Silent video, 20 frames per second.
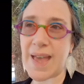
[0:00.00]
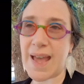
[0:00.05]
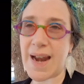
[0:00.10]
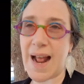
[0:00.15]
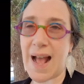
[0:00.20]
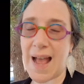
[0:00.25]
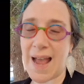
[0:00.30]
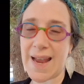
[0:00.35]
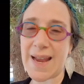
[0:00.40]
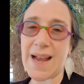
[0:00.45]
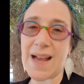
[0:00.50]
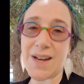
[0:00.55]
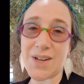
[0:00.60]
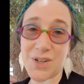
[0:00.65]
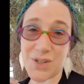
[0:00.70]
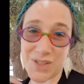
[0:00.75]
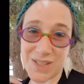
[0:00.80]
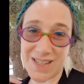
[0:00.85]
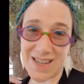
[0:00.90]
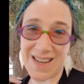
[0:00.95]
That I
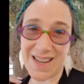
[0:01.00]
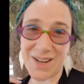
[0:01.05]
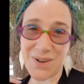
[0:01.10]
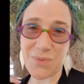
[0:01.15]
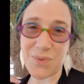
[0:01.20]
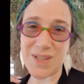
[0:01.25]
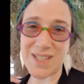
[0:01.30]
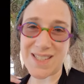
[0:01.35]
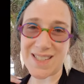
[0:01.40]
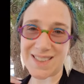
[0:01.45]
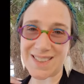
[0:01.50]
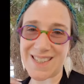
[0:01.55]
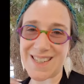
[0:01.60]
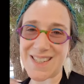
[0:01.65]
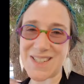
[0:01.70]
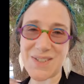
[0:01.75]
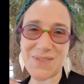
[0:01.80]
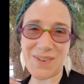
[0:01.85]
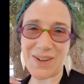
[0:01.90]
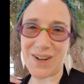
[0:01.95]
understand was
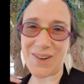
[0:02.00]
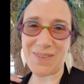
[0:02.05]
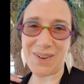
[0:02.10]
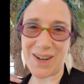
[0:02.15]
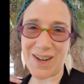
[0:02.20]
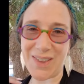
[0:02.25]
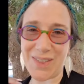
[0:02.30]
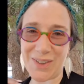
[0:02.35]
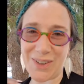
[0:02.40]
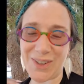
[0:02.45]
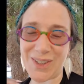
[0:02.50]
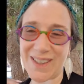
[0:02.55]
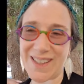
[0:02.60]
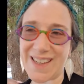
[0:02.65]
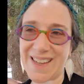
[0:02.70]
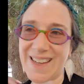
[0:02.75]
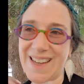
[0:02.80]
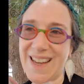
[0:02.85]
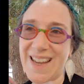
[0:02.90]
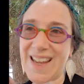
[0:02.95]
cleaned very, very
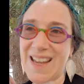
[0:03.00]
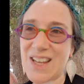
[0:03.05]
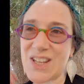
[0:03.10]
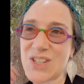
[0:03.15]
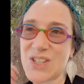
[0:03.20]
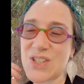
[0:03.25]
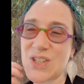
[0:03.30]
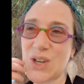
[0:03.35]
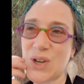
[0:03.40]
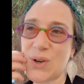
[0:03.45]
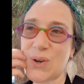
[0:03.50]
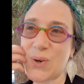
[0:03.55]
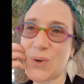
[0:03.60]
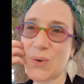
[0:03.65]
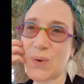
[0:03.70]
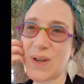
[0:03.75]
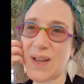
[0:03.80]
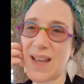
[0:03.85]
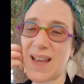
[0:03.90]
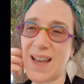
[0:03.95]
thoroughly.
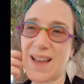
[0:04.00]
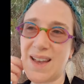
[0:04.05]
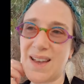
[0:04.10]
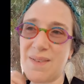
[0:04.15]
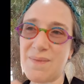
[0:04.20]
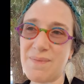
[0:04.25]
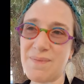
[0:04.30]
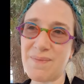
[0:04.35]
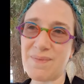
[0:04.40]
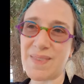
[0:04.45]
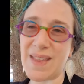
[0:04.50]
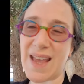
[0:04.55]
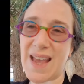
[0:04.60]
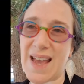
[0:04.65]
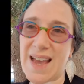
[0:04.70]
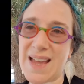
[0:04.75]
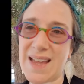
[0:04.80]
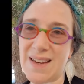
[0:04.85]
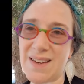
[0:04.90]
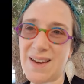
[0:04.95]
So,
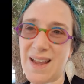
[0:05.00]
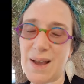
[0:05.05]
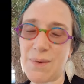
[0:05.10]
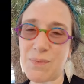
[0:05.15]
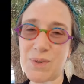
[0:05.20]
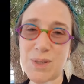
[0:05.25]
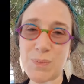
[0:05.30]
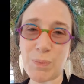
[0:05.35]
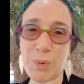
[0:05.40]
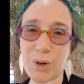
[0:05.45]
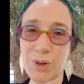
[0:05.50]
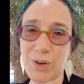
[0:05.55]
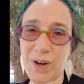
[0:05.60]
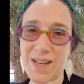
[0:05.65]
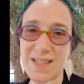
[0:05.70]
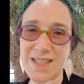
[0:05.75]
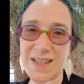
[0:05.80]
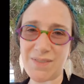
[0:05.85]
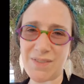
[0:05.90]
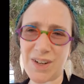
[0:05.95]
and was
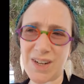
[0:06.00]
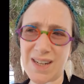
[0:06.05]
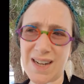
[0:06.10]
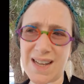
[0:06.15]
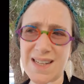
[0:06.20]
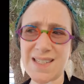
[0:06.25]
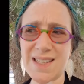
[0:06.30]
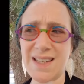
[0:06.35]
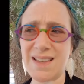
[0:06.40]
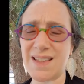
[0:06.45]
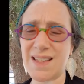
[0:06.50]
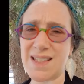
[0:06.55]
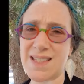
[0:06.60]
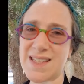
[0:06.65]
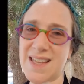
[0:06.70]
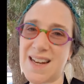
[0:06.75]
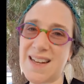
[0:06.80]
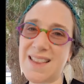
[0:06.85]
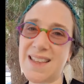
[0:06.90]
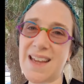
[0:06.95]
progressing very nicely, and then
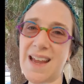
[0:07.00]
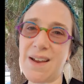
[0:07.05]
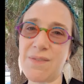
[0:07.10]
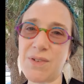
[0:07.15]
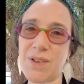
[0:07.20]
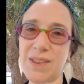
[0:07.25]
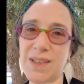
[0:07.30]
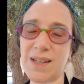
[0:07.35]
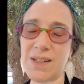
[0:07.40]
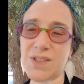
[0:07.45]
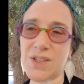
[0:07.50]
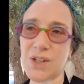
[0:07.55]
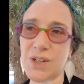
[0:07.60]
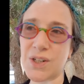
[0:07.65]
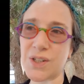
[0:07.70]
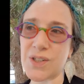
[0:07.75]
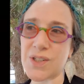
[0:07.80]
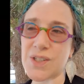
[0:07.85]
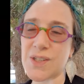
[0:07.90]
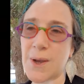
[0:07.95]
suddenly everything
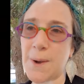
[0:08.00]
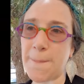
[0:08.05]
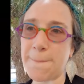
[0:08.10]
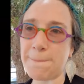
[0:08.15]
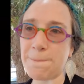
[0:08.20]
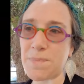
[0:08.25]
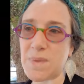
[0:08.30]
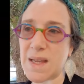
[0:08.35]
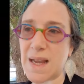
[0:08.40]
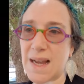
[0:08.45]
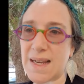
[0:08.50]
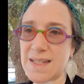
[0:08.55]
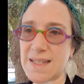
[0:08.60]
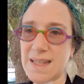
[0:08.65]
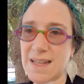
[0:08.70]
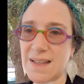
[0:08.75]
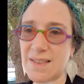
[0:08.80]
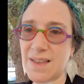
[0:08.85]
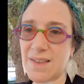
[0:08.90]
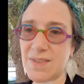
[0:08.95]
turned. So the
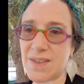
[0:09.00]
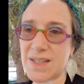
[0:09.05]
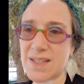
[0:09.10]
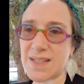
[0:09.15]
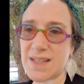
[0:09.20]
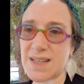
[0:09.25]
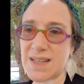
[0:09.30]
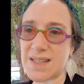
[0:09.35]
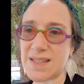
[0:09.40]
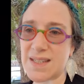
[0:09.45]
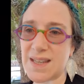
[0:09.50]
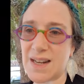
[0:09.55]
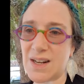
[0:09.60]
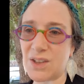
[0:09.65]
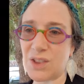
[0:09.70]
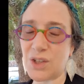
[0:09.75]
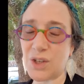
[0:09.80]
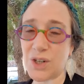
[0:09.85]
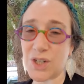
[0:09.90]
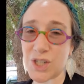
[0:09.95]
idea that this is an
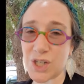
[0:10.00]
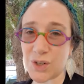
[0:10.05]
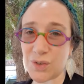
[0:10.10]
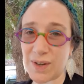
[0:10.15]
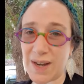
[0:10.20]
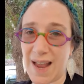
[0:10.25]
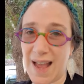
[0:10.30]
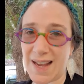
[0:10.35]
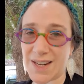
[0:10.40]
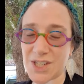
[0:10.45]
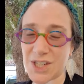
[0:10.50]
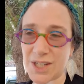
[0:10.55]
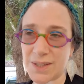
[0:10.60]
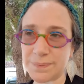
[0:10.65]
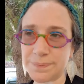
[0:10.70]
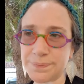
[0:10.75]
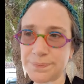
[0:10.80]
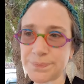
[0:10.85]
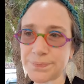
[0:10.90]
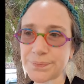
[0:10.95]
allergic
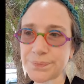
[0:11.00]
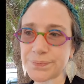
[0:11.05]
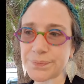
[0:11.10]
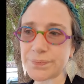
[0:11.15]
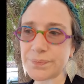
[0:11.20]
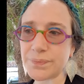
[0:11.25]
reaction